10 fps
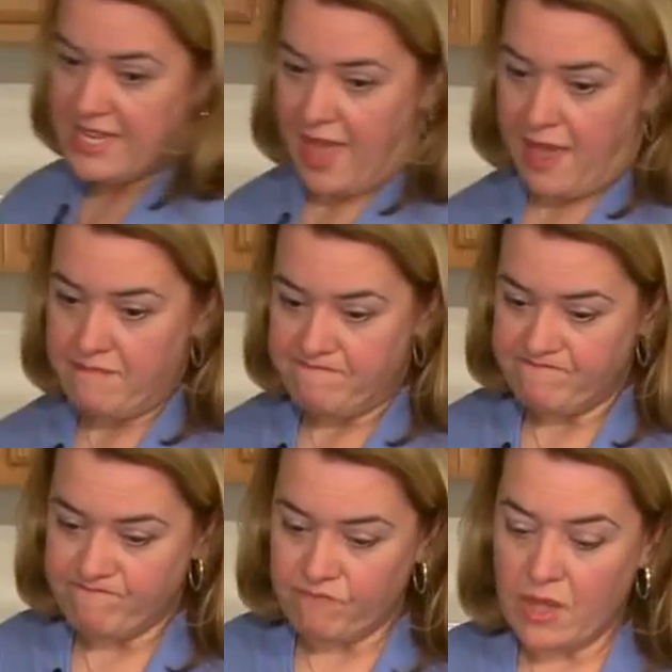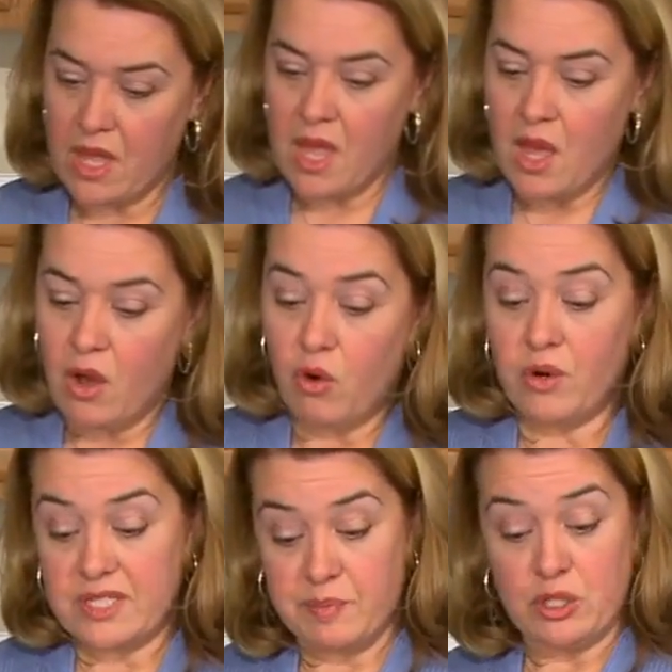day,
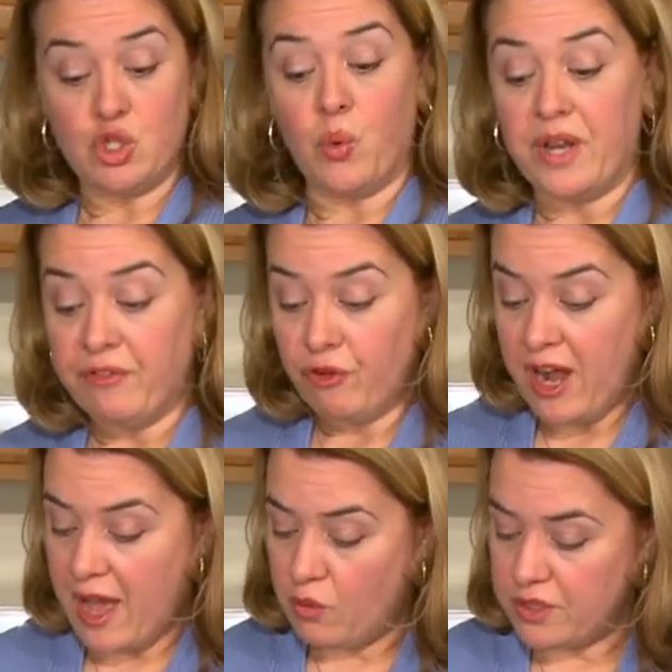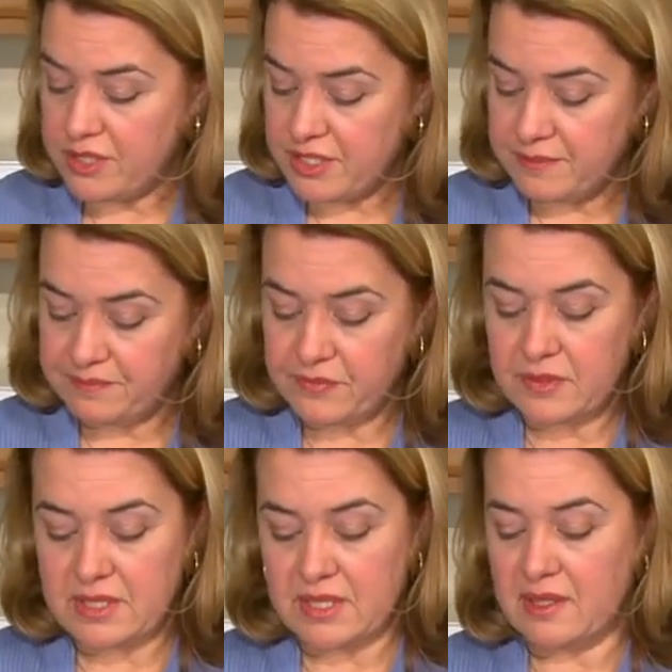or it's been 24 hours, see,